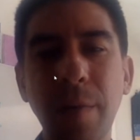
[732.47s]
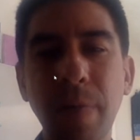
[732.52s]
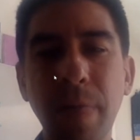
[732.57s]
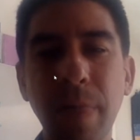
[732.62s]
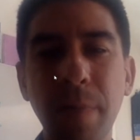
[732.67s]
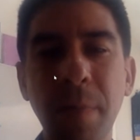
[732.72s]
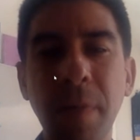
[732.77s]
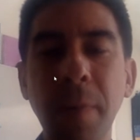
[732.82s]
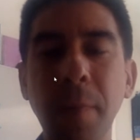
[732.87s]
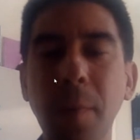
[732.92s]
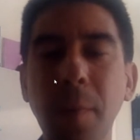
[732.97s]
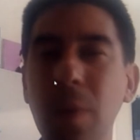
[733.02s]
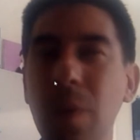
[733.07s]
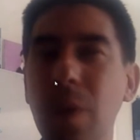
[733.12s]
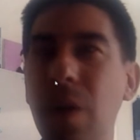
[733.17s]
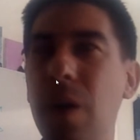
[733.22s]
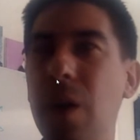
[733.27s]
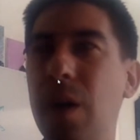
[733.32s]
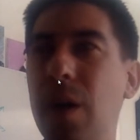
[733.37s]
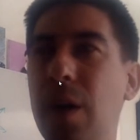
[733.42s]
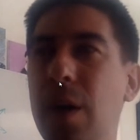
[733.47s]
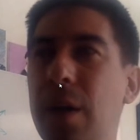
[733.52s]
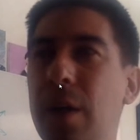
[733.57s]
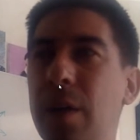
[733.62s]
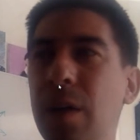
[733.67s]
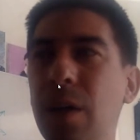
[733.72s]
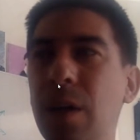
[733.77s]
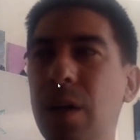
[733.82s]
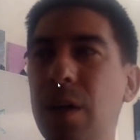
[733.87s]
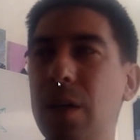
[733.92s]
People
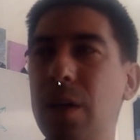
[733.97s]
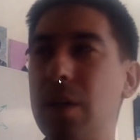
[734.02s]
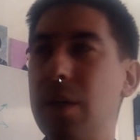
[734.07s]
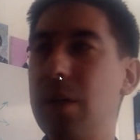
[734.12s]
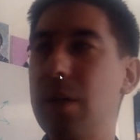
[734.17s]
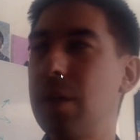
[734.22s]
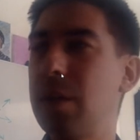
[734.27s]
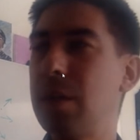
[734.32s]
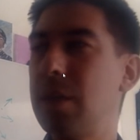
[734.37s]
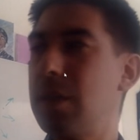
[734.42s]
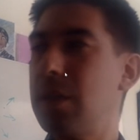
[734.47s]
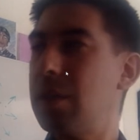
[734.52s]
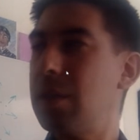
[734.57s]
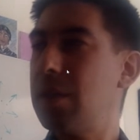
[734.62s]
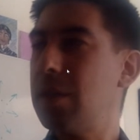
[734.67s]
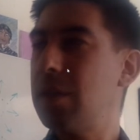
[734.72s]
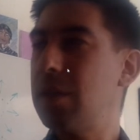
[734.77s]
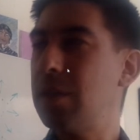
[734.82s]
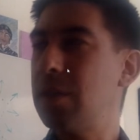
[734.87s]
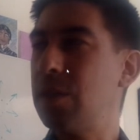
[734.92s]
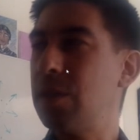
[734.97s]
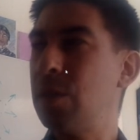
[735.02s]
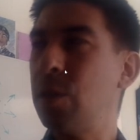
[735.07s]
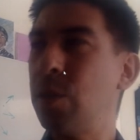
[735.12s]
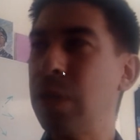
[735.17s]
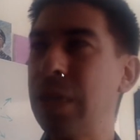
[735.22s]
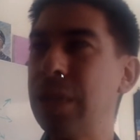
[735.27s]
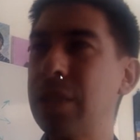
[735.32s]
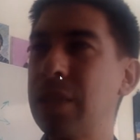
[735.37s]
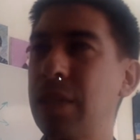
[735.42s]
are
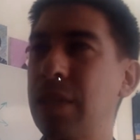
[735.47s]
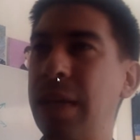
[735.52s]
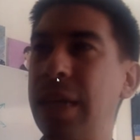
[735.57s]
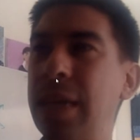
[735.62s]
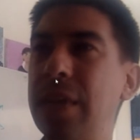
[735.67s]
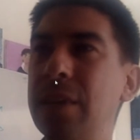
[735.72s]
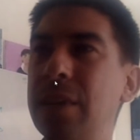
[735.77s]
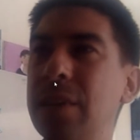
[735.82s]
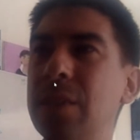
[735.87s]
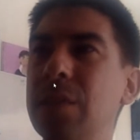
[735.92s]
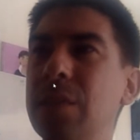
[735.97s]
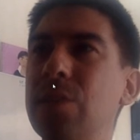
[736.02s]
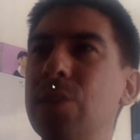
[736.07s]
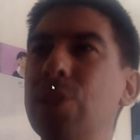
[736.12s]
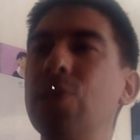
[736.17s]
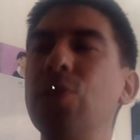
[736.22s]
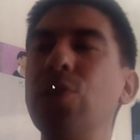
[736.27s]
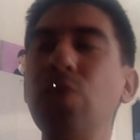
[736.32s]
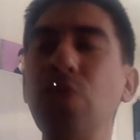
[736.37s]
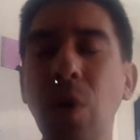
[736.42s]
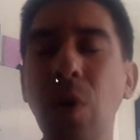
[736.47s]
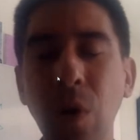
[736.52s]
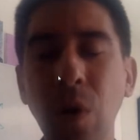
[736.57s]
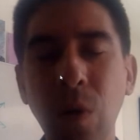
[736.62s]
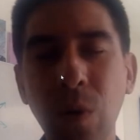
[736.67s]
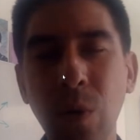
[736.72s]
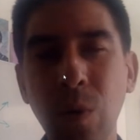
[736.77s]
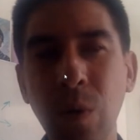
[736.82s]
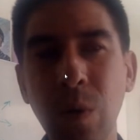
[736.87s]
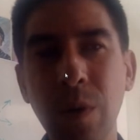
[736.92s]
doing science
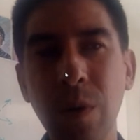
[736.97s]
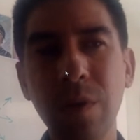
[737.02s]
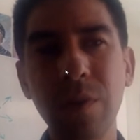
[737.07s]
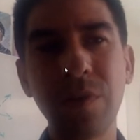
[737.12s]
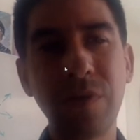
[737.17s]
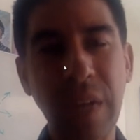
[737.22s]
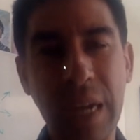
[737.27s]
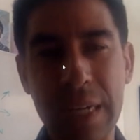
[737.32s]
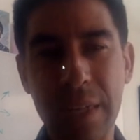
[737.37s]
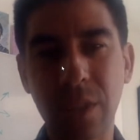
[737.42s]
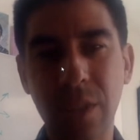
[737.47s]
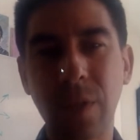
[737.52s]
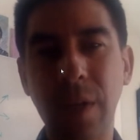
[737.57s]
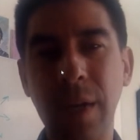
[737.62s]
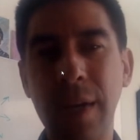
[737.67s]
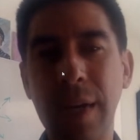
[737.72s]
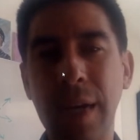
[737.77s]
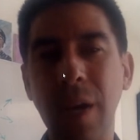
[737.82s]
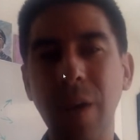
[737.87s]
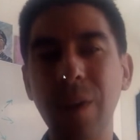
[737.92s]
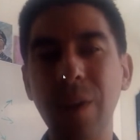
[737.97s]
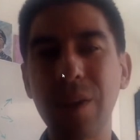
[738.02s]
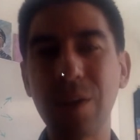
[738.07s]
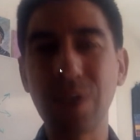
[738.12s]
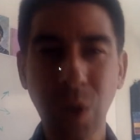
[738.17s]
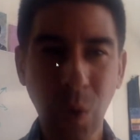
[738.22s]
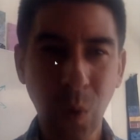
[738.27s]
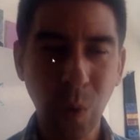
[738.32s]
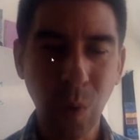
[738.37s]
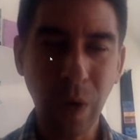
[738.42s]
so fast right now. It is
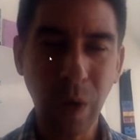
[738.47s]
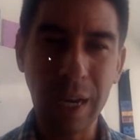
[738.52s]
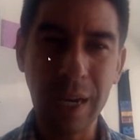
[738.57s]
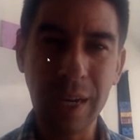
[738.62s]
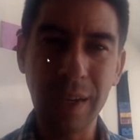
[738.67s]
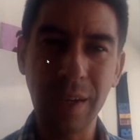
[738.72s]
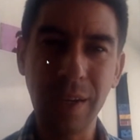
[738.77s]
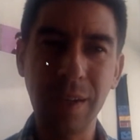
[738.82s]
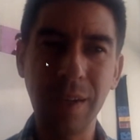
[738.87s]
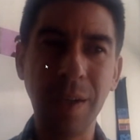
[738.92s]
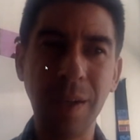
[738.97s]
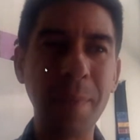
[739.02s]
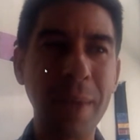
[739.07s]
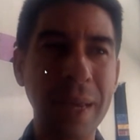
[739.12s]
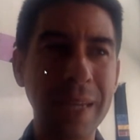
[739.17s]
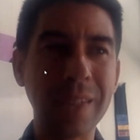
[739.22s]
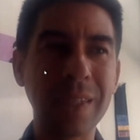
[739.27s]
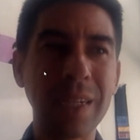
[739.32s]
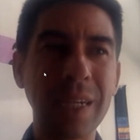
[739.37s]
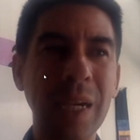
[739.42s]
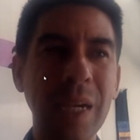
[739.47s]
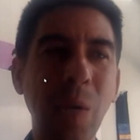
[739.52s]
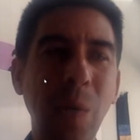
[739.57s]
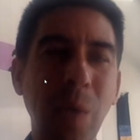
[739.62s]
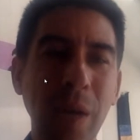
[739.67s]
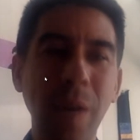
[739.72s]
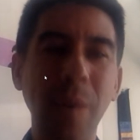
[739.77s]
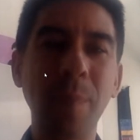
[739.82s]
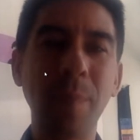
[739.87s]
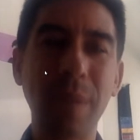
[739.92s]
quite amazing and
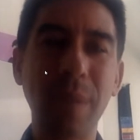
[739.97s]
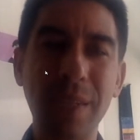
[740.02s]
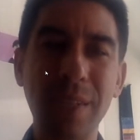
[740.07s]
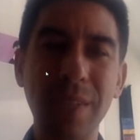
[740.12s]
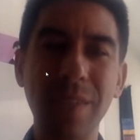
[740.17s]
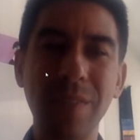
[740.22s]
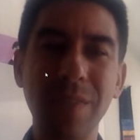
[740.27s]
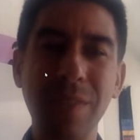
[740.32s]
quite impressive.